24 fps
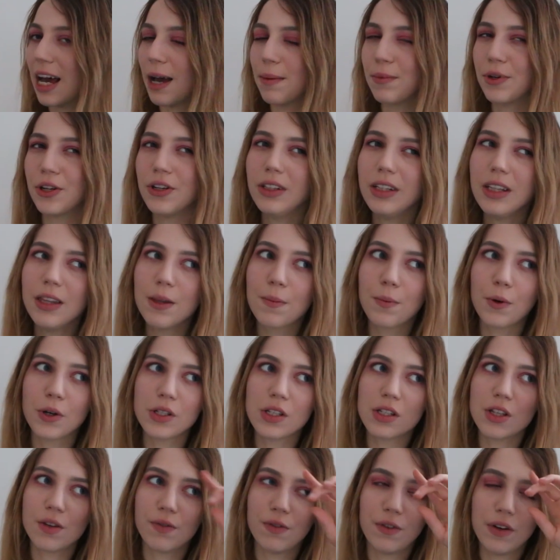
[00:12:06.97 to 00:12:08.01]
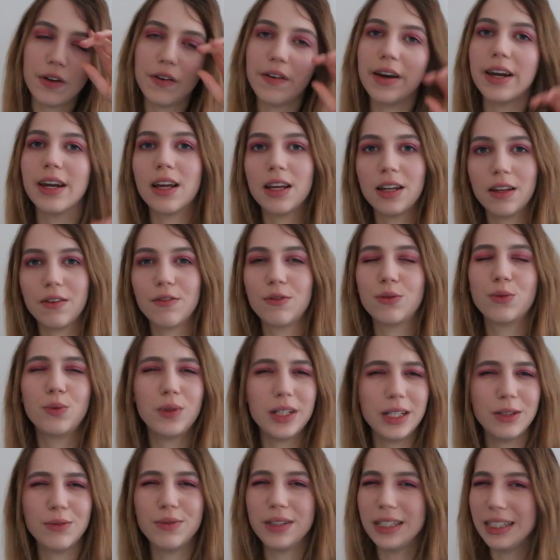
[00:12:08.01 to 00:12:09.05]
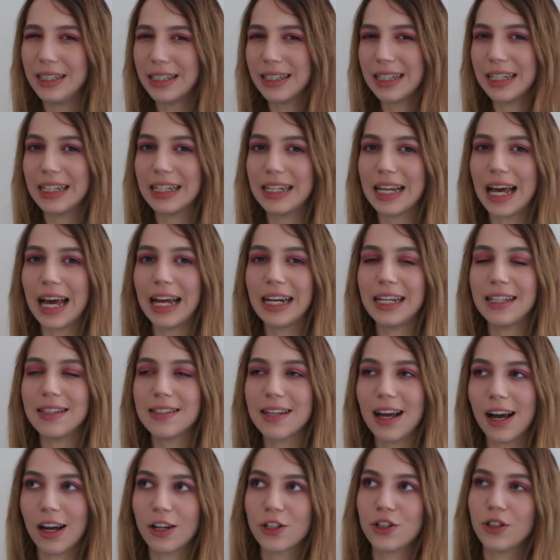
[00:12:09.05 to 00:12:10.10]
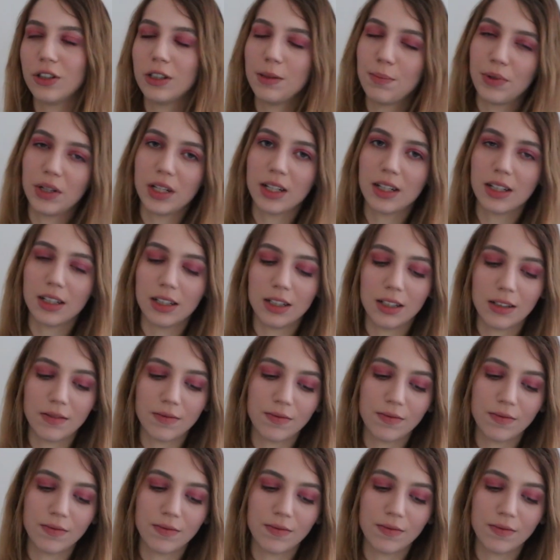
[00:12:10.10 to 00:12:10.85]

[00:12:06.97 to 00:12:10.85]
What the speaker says: I'm currently in the process of rereading it, and it's actually pretty good.